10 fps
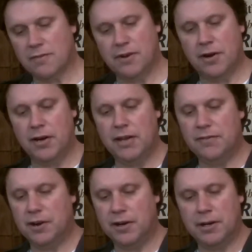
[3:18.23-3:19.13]
very
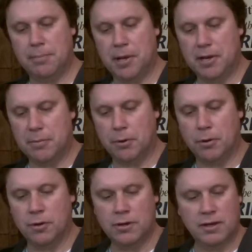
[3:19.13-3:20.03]
very
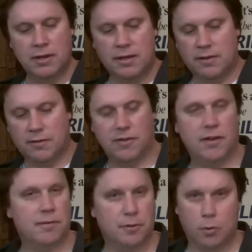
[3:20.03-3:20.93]
dependable,
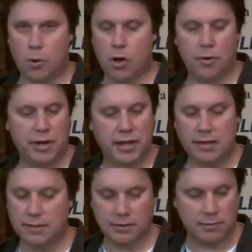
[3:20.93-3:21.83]

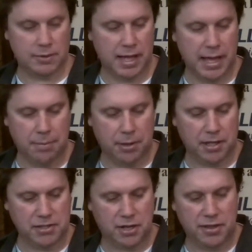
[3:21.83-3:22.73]
quality, A+
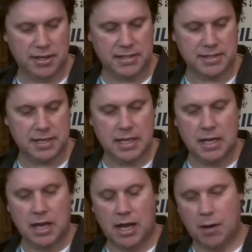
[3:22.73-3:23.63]
on this.
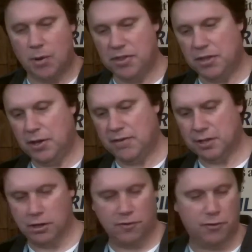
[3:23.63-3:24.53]
One thing you have
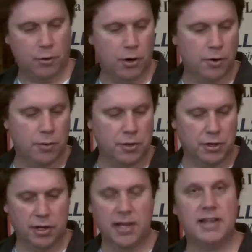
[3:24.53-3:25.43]
to look for when
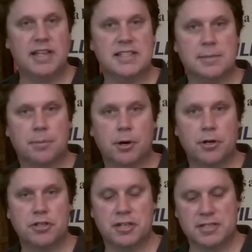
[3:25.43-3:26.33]
you're looking at these to
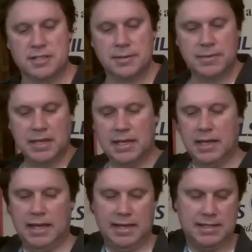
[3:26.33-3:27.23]
purchase
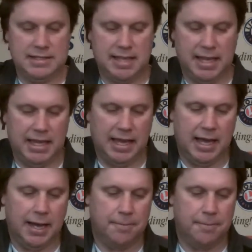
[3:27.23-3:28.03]
is a